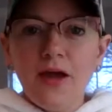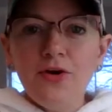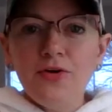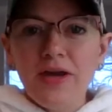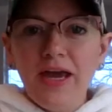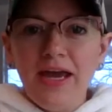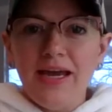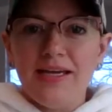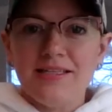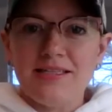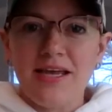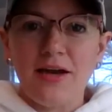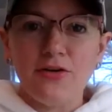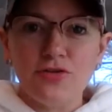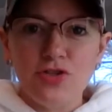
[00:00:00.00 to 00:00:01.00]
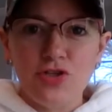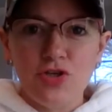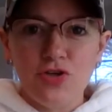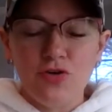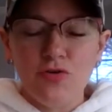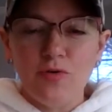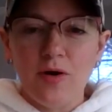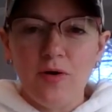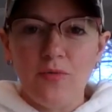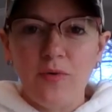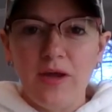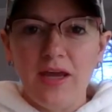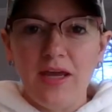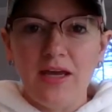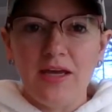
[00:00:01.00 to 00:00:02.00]
Okay, cycle two,
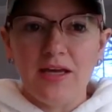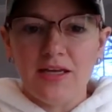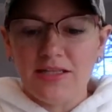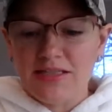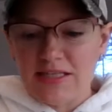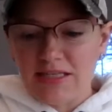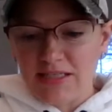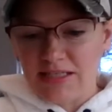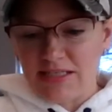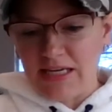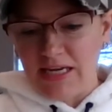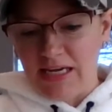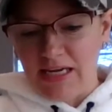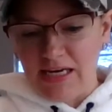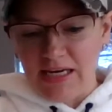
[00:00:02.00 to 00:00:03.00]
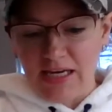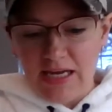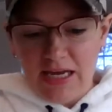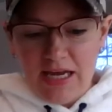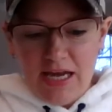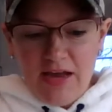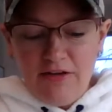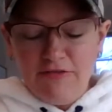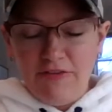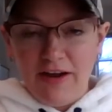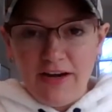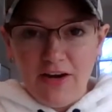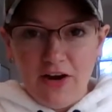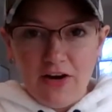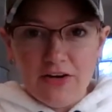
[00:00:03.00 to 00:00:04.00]
week 16,
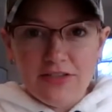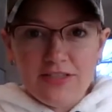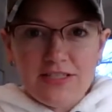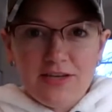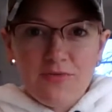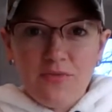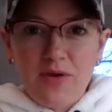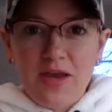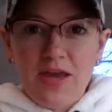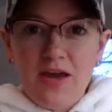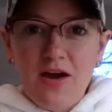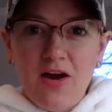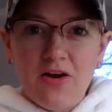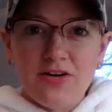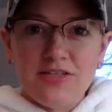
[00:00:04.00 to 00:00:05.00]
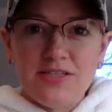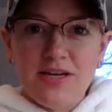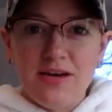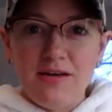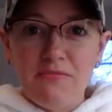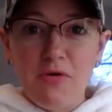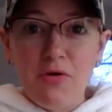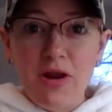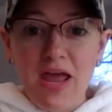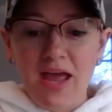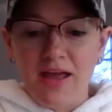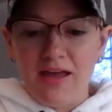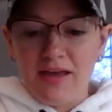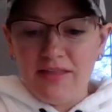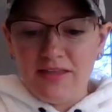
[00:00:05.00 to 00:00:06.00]
fine art. We are studying
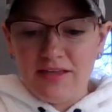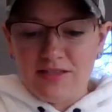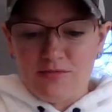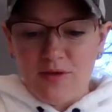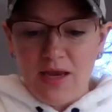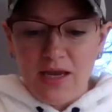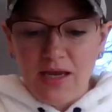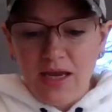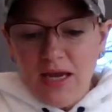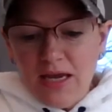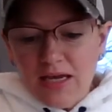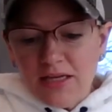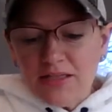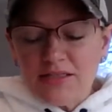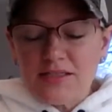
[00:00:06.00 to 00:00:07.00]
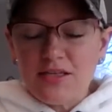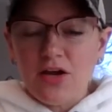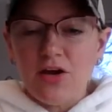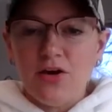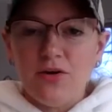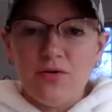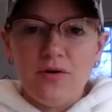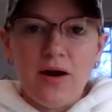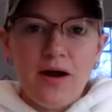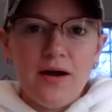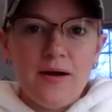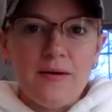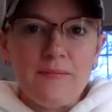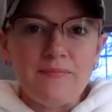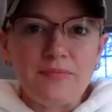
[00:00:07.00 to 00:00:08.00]
Monet this week. So,
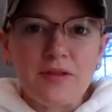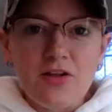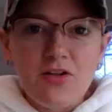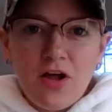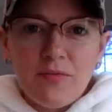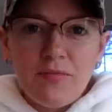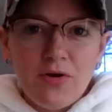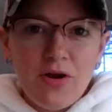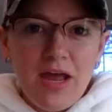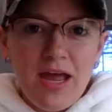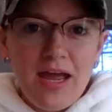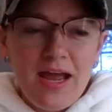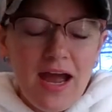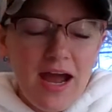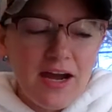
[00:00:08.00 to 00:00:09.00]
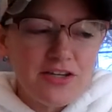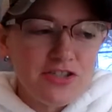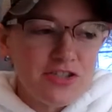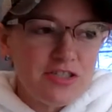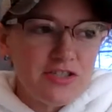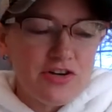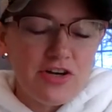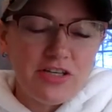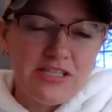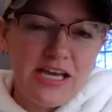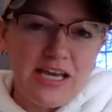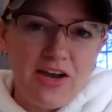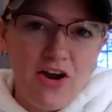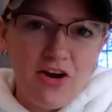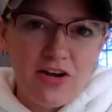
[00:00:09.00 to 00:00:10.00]
um, Claude Monet actually started
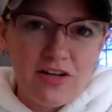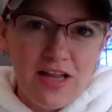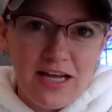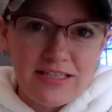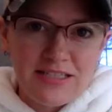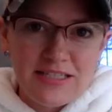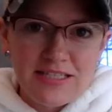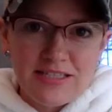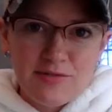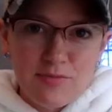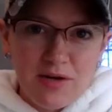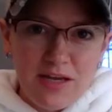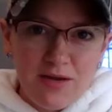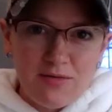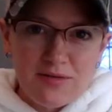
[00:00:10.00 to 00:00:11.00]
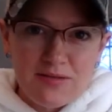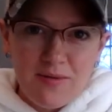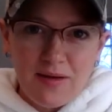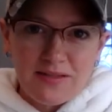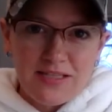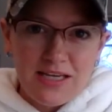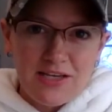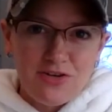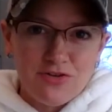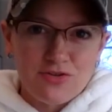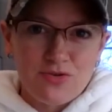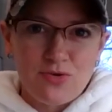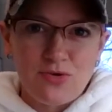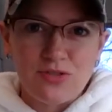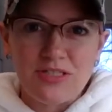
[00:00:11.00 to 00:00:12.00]
taking art classes when he was about 10
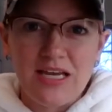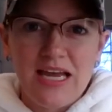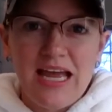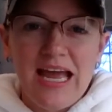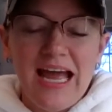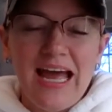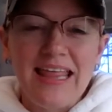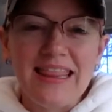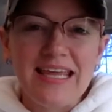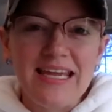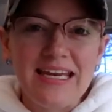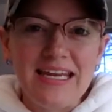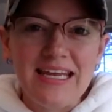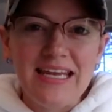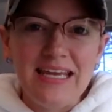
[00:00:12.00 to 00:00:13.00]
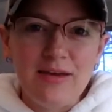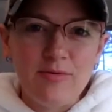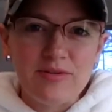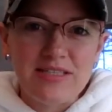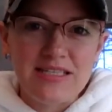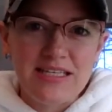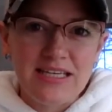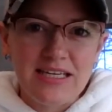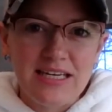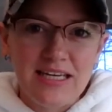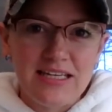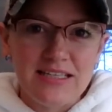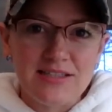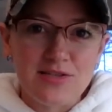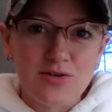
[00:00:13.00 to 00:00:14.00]
years old, and then he would sit
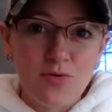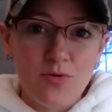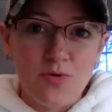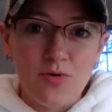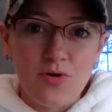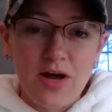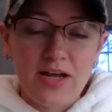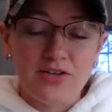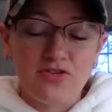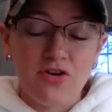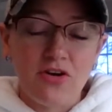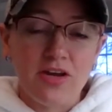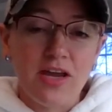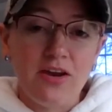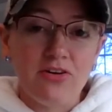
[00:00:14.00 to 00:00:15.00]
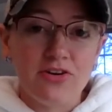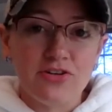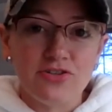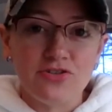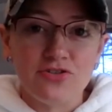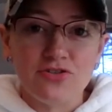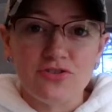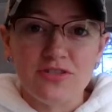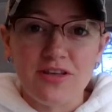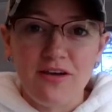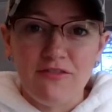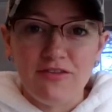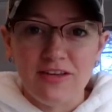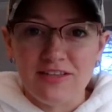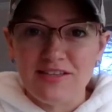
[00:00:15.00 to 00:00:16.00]
in school and draw caricatures
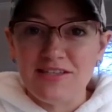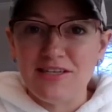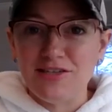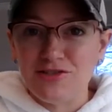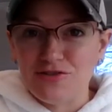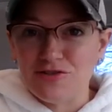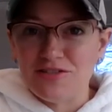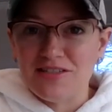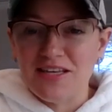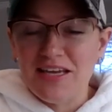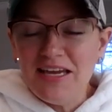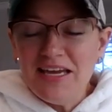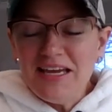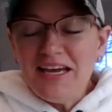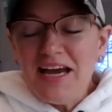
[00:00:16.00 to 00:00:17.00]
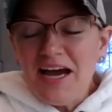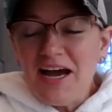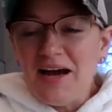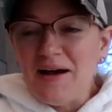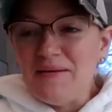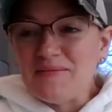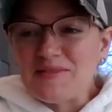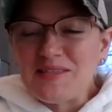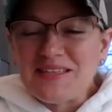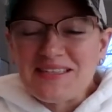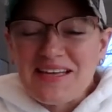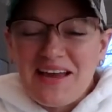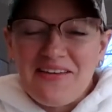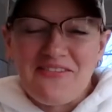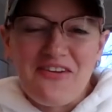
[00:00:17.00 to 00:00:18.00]
of his teachers. Um, so that's
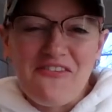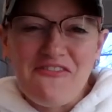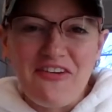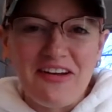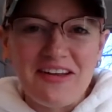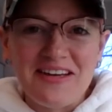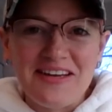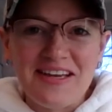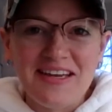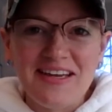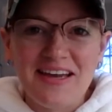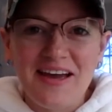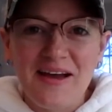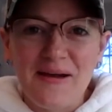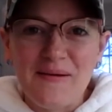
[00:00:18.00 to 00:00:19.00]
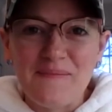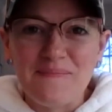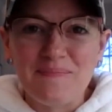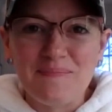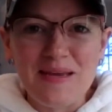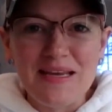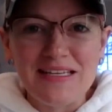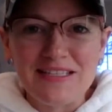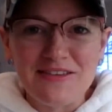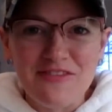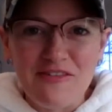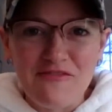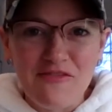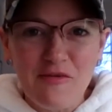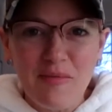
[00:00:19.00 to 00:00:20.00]
kind of a fun um, piece of
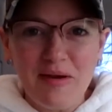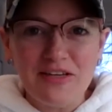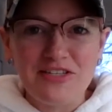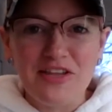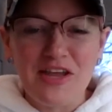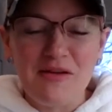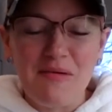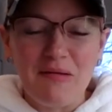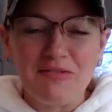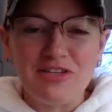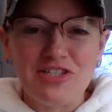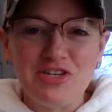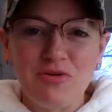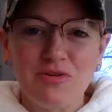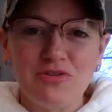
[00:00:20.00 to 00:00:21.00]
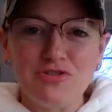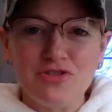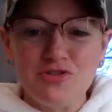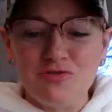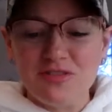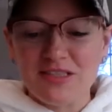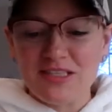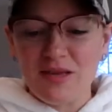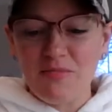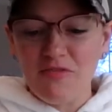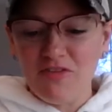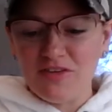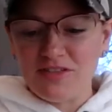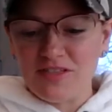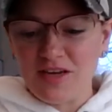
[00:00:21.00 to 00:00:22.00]
information that you might want to share with your students. Some
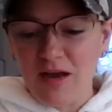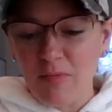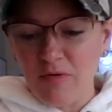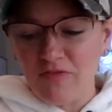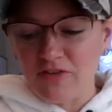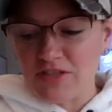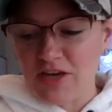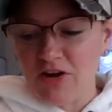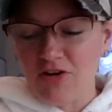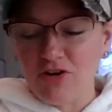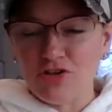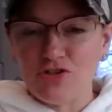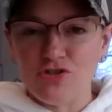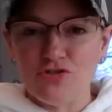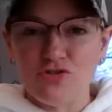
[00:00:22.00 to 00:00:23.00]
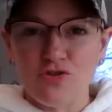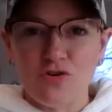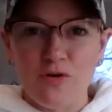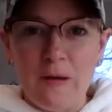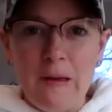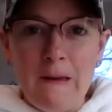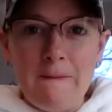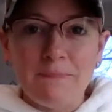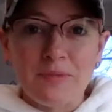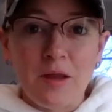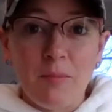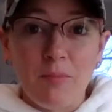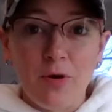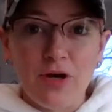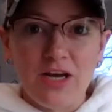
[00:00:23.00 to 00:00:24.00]
of his, a couple of his caricatures are
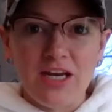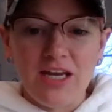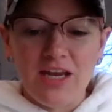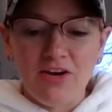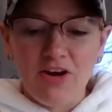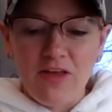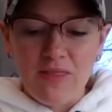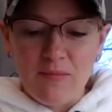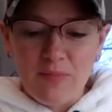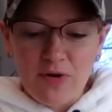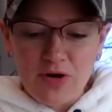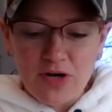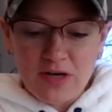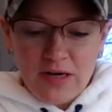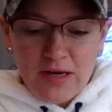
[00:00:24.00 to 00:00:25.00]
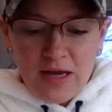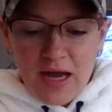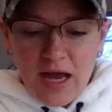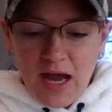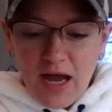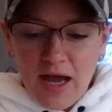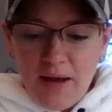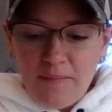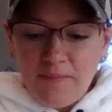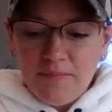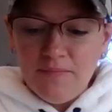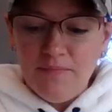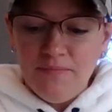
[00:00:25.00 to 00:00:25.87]
printed here in the book. Um,